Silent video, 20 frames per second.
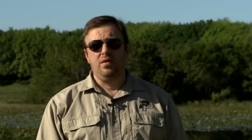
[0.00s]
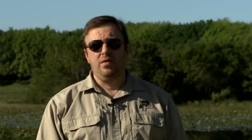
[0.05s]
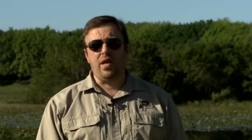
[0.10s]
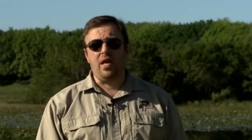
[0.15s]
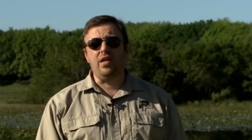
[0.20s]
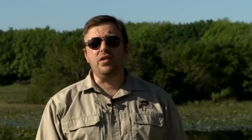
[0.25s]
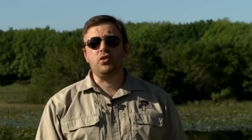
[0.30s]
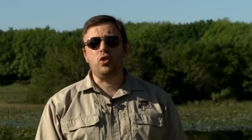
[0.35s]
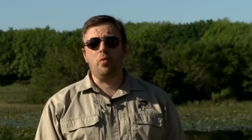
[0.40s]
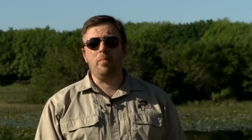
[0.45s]

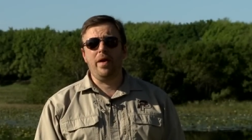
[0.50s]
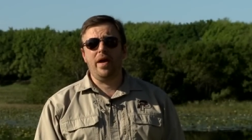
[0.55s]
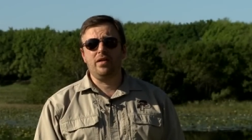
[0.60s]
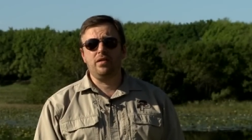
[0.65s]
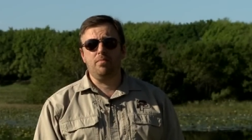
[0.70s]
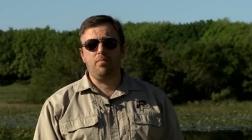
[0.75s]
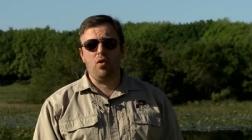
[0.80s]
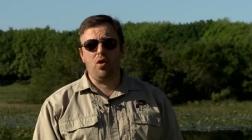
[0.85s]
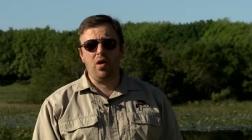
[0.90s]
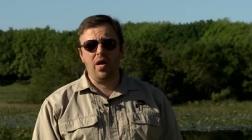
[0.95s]
Now let's go
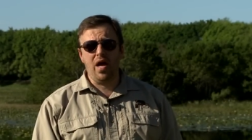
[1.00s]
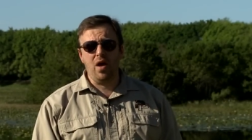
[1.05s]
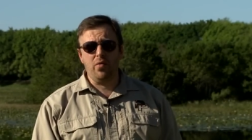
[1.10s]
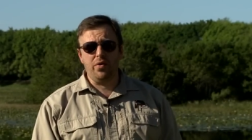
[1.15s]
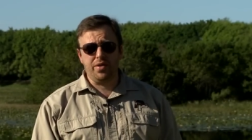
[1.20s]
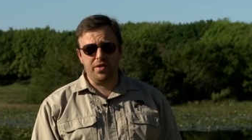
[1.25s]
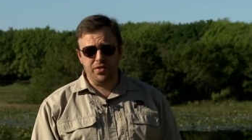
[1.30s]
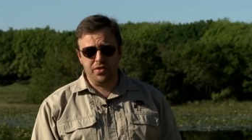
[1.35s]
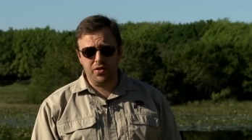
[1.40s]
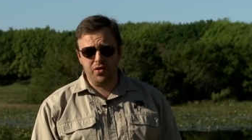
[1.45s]
back to Paul
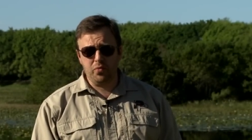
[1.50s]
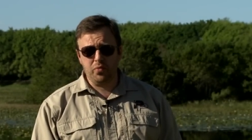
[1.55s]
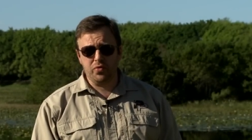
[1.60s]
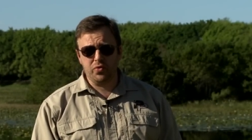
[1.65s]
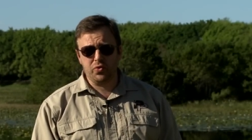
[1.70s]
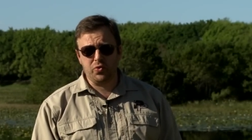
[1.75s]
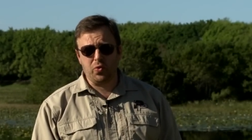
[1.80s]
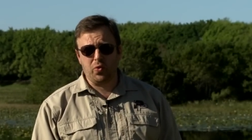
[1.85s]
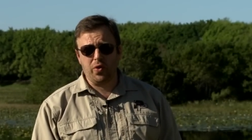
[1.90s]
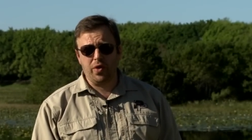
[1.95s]
Howe and continue
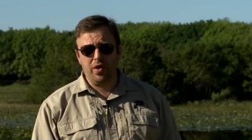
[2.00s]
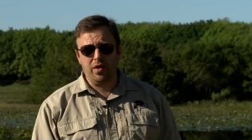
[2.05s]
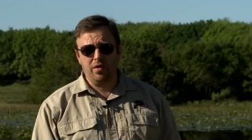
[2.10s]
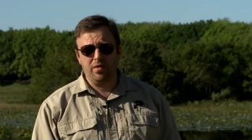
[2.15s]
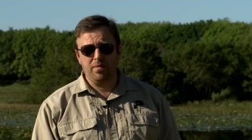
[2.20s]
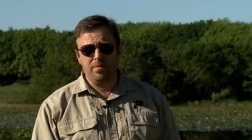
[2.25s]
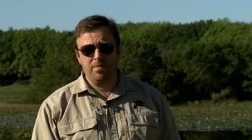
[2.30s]
with the story.